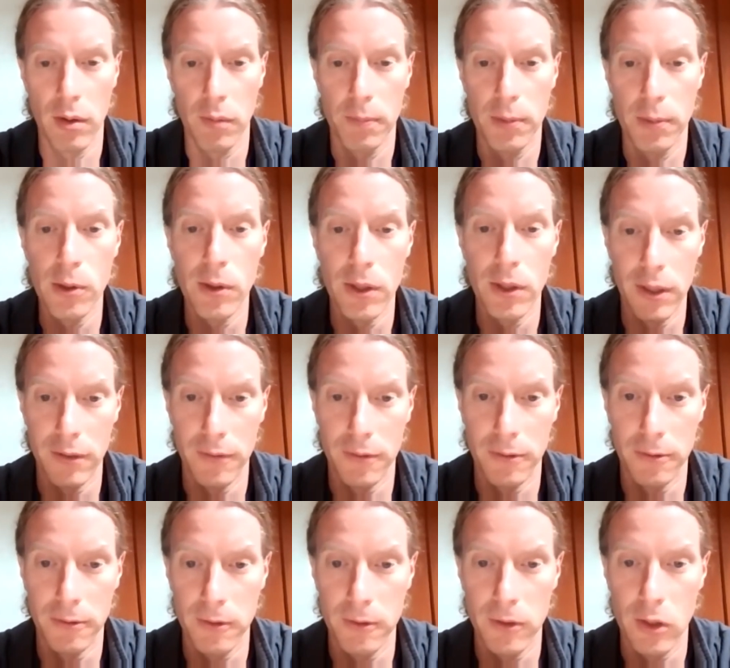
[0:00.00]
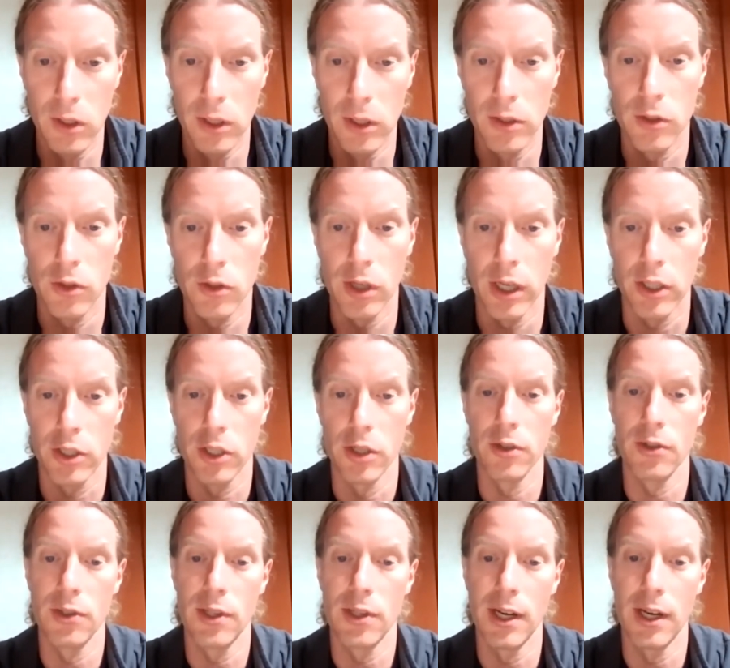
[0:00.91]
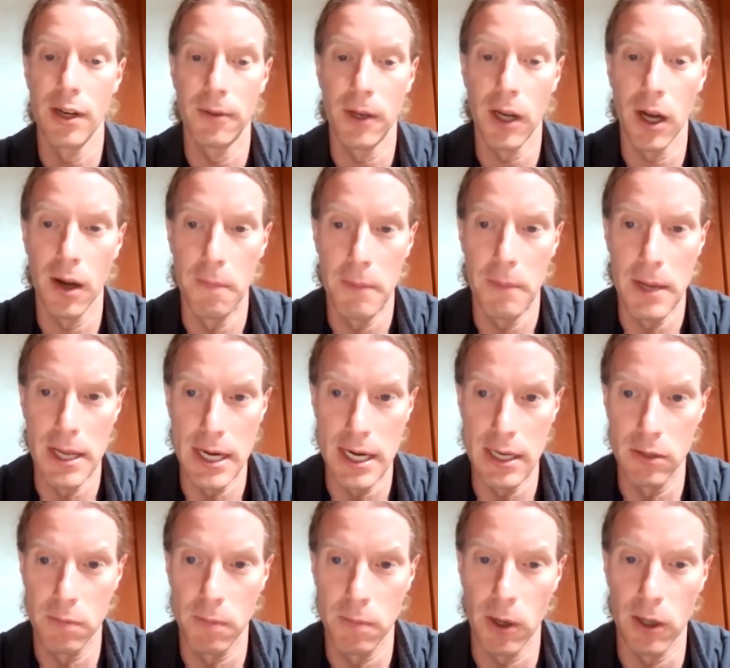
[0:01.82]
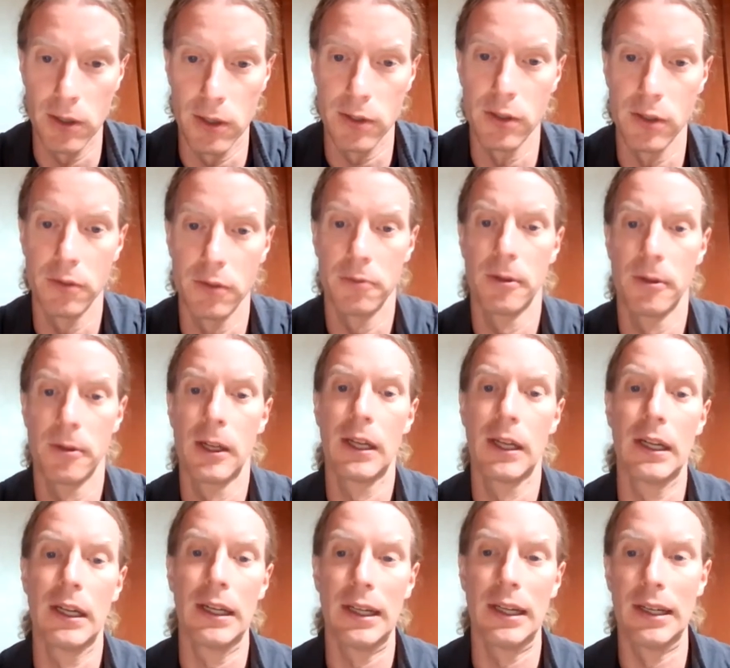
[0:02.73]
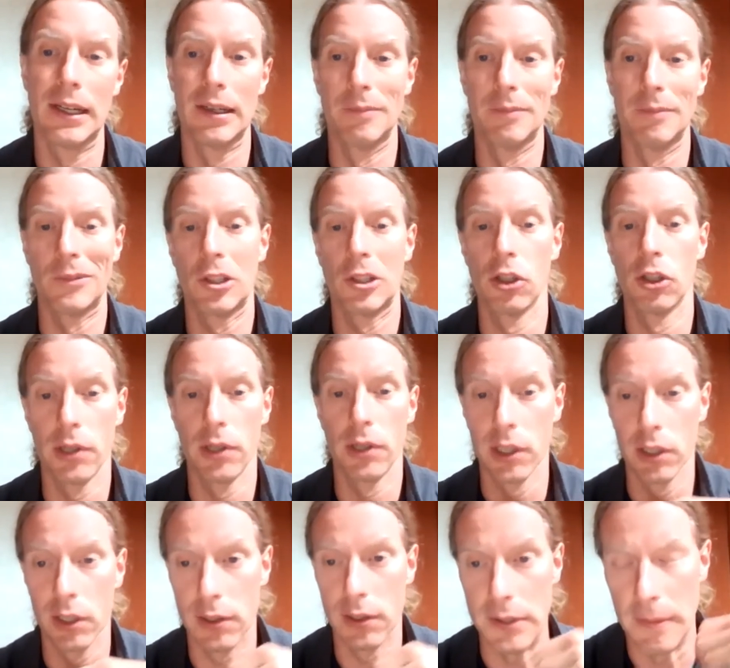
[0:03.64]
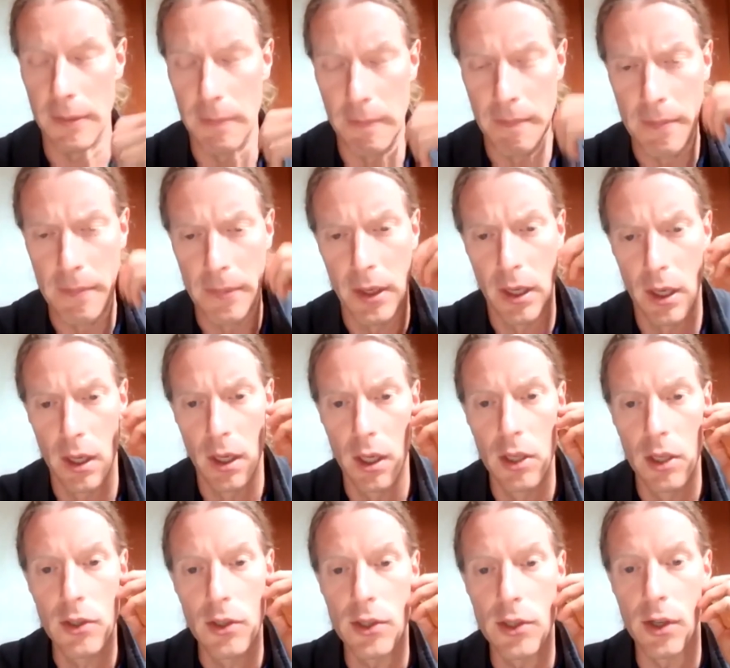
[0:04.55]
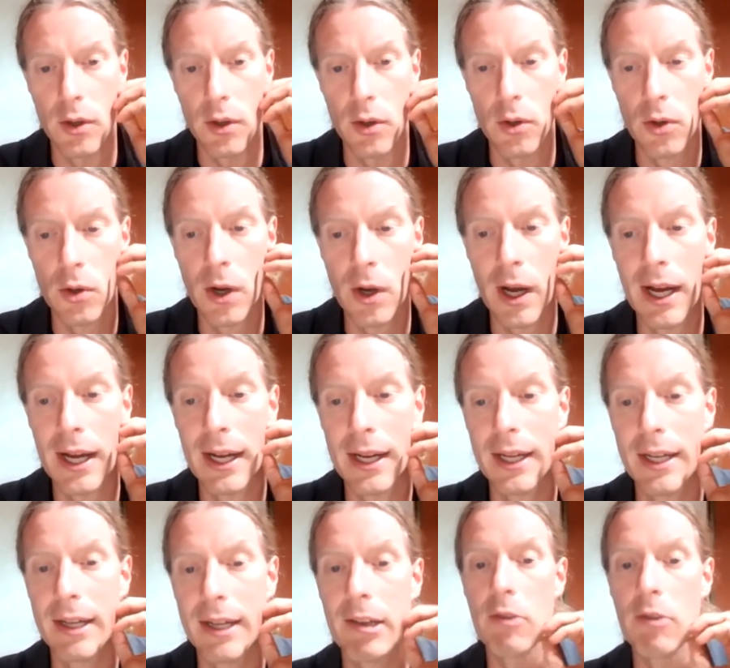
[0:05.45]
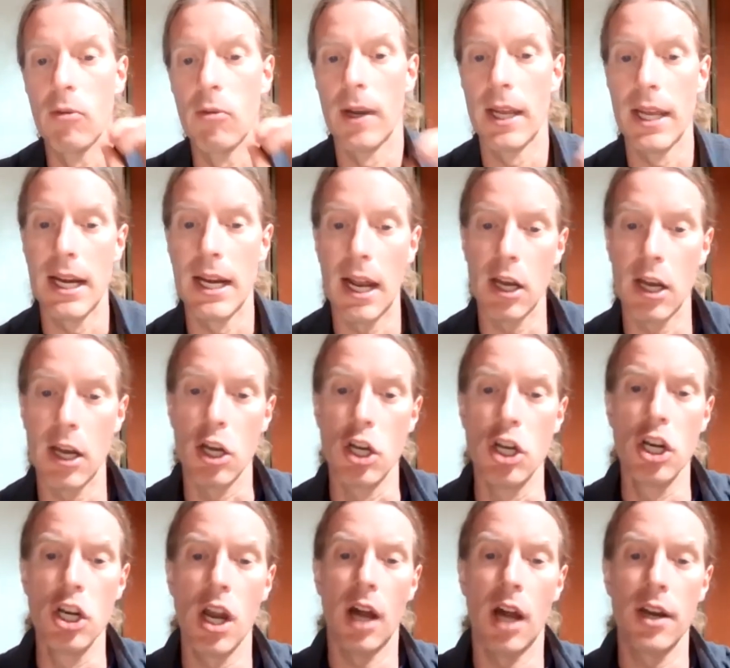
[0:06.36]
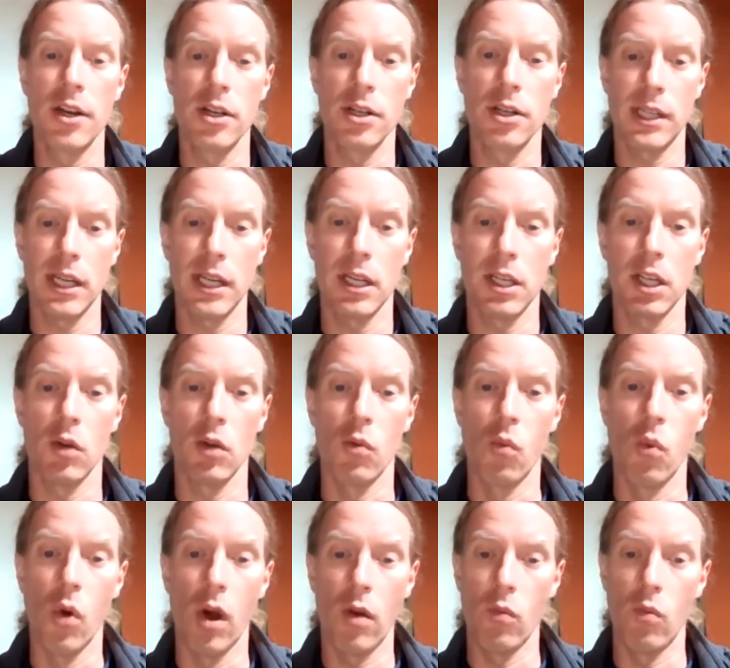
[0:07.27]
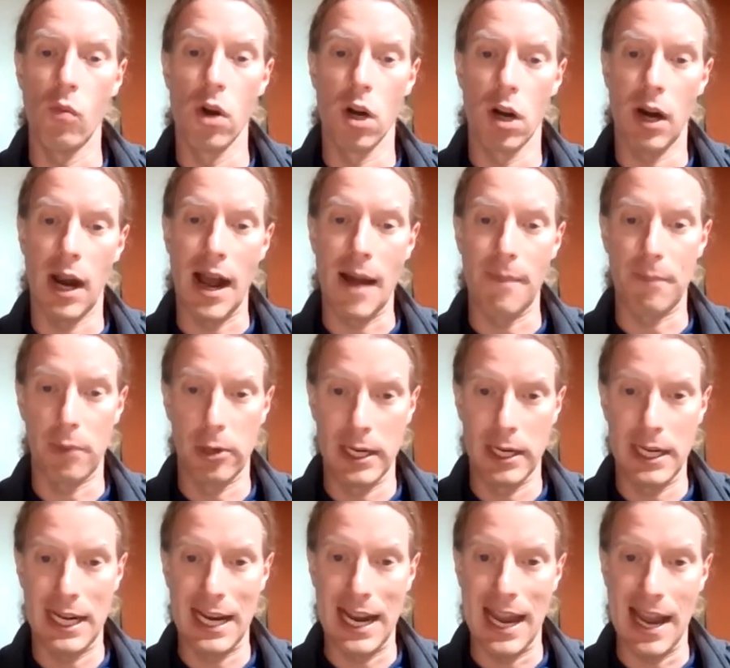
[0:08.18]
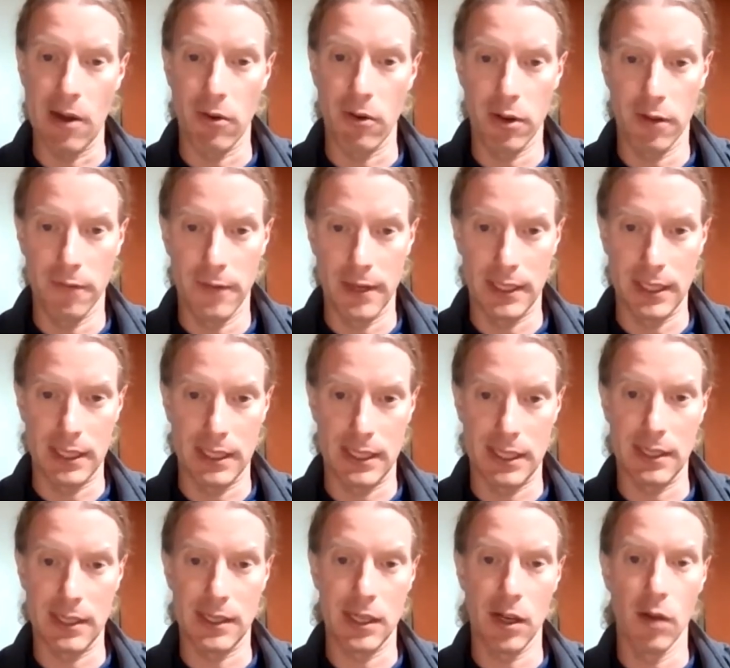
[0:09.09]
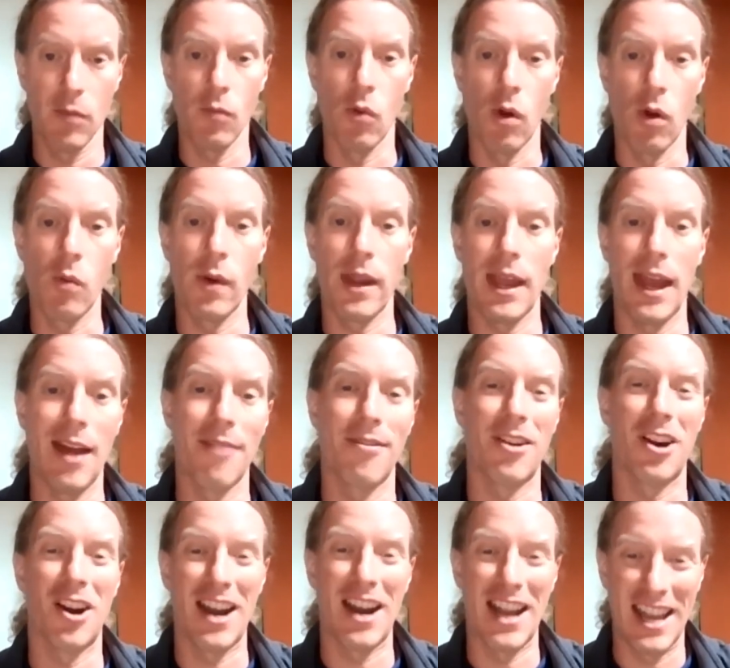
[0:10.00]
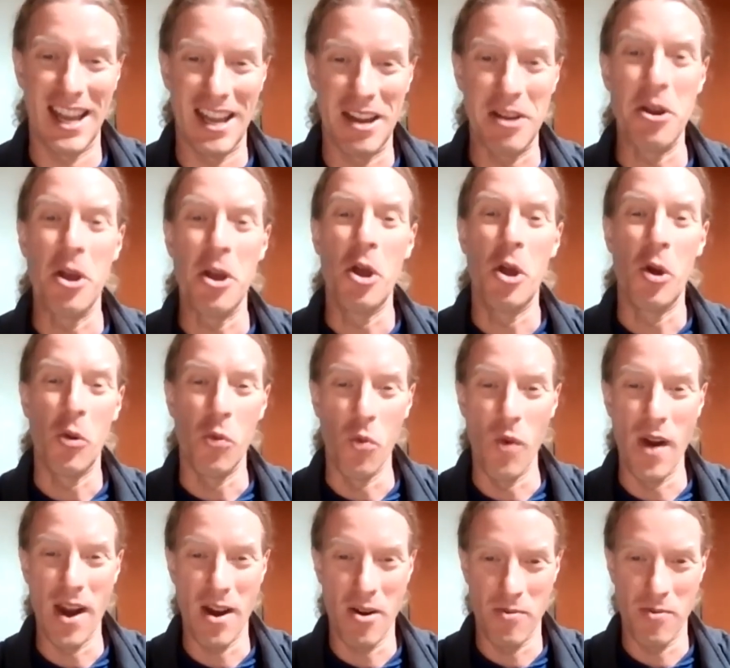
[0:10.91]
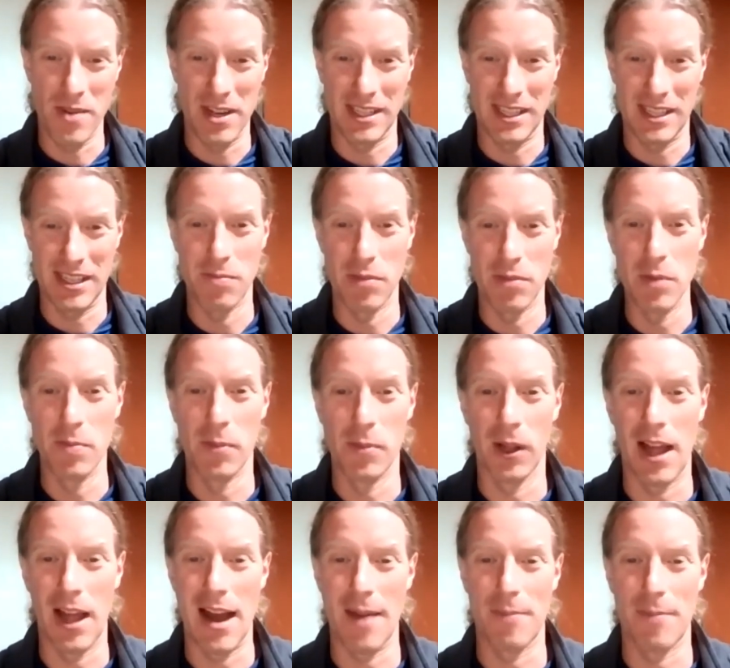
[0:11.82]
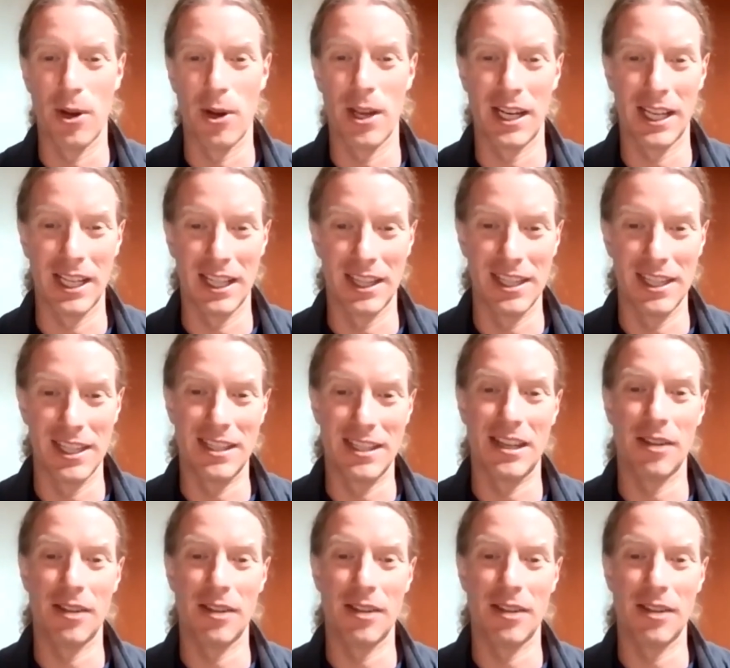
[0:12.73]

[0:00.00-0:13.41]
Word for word: punitive uh, structures that have come in as parts of um, colonialism. So, uh, right, understanding what we're operating out of as a system, what we have in our head, where we see people operating in these